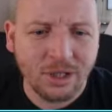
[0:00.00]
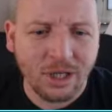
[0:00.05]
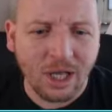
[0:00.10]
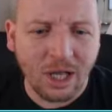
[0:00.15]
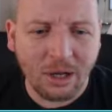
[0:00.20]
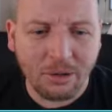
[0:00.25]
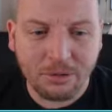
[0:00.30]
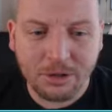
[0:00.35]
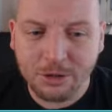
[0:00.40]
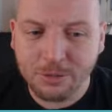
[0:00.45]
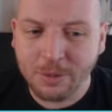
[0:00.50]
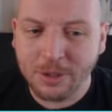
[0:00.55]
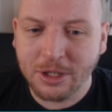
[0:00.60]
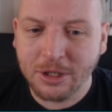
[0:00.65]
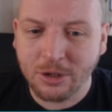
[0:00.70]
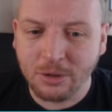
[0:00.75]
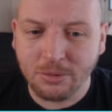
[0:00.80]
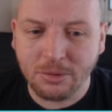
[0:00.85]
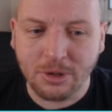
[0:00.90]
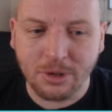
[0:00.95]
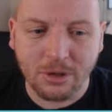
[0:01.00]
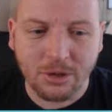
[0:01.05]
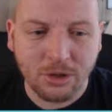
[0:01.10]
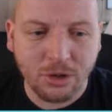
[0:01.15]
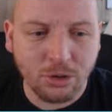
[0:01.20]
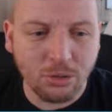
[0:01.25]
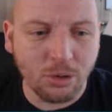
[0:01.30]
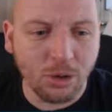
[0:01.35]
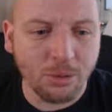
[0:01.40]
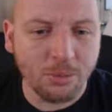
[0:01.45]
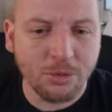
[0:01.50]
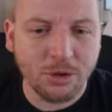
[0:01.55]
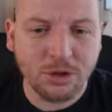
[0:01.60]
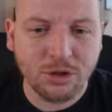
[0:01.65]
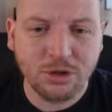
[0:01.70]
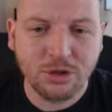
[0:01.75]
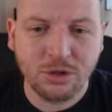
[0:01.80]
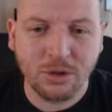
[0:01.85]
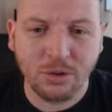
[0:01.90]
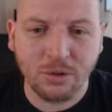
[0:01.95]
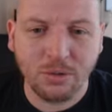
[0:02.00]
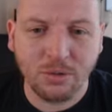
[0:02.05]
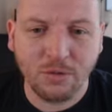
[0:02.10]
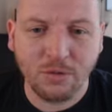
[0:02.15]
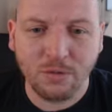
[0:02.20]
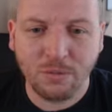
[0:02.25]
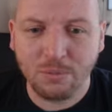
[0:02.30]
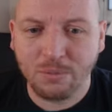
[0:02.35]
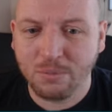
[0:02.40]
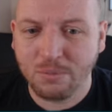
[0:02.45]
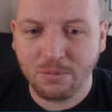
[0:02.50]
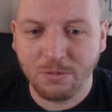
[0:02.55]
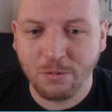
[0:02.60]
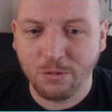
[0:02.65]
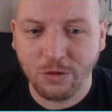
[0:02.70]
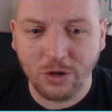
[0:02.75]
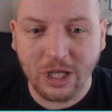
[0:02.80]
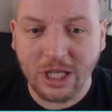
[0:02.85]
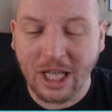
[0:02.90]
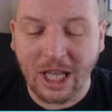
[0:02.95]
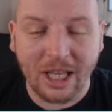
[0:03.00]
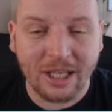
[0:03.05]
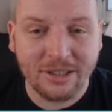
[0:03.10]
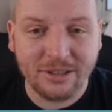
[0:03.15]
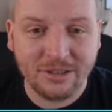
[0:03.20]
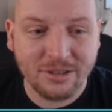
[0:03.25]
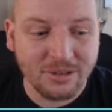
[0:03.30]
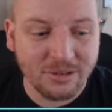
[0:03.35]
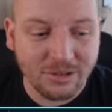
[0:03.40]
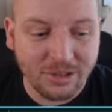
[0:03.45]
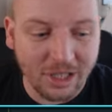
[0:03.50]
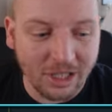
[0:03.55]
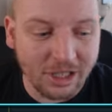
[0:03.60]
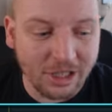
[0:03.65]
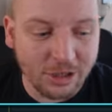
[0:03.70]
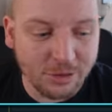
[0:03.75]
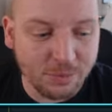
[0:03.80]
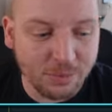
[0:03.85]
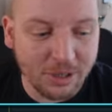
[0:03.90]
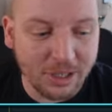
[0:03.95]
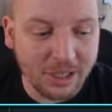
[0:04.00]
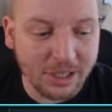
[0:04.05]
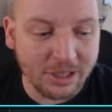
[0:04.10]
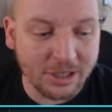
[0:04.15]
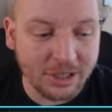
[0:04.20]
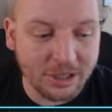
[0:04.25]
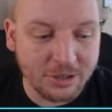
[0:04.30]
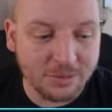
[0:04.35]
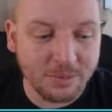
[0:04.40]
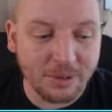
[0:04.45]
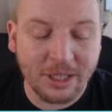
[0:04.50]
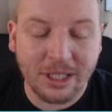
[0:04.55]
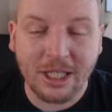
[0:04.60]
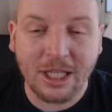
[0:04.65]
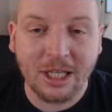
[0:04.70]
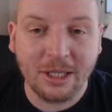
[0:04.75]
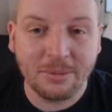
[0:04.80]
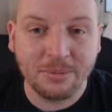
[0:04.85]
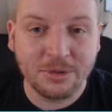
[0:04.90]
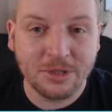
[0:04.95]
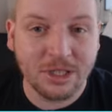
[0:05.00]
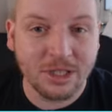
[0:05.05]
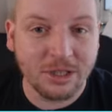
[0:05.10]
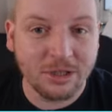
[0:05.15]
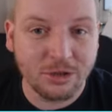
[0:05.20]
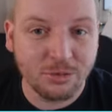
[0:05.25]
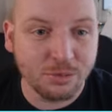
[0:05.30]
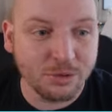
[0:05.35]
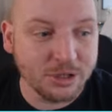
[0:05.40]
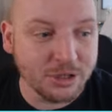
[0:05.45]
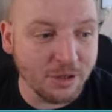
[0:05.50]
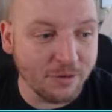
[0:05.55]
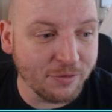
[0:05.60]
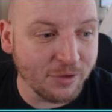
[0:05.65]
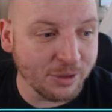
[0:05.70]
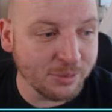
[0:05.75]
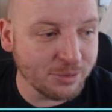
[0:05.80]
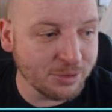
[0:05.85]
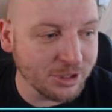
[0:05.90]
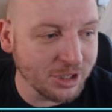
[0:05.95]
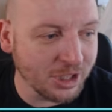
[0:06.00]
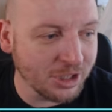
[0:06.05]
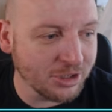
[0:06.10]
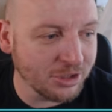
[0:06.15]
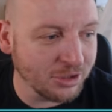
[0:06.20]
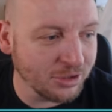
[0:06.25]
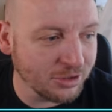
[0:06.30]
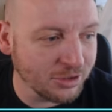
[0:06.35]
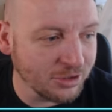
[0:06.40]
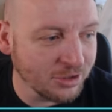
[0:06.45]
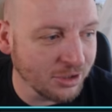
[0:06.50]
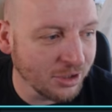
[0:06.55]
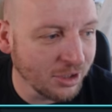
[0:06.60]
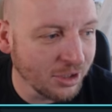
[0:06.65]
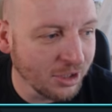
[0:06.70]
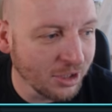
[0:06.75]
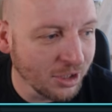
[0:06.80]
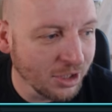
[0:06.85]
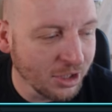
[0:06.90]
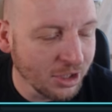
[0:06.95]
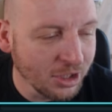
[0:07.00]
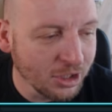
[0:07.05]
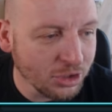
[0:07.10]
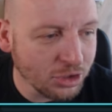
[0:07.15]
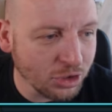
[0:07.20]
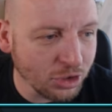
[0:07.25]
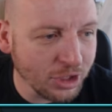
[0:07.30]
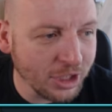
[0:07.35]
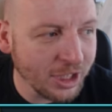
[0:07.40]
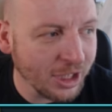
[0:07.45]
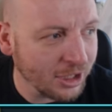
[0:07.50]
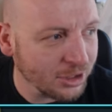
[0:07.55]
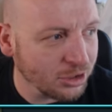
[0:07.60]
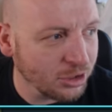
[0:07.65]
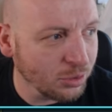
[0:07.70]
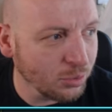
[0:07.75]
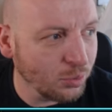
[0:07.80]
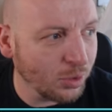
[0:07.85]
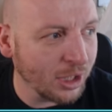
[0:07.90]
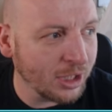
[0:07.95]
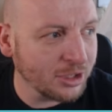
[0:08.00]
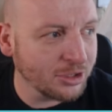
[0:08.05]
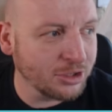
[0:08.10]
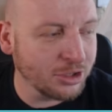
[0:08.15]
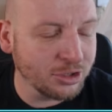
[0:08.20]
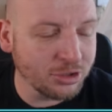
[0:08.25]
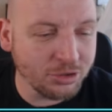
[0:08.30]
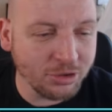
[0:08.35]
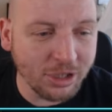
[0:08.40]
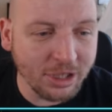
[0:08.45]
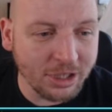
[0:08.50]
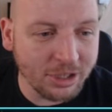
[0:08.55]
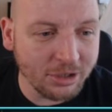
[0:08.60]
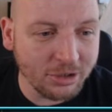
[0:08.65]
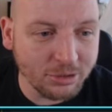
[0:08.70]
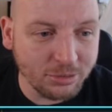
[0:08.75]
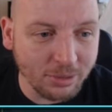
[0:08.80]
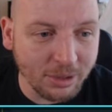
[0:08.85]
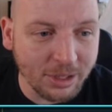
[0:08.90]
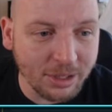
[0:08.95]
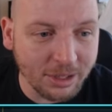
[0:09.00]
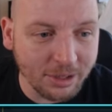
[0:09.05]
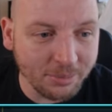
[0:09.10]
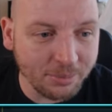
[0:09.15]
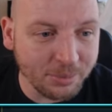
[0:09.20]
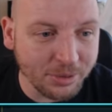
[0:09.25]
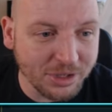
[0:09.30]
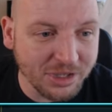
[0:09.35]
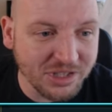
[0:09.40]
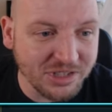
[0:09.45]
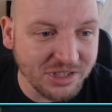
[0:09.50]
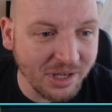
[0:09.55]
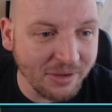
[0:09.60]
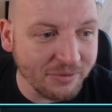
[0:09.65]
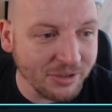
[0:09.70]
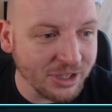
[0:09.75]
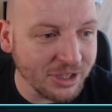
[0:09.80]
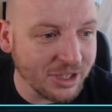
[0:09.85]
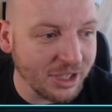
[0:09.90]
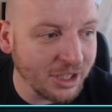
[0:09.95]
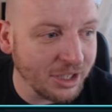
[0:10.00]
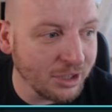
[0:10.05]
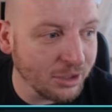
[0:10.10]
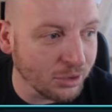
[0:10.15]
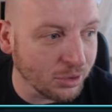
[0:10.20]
how he's been doing. You almost forget that he's played this many games in specific positions. So he has done well as a striker as well then. But 17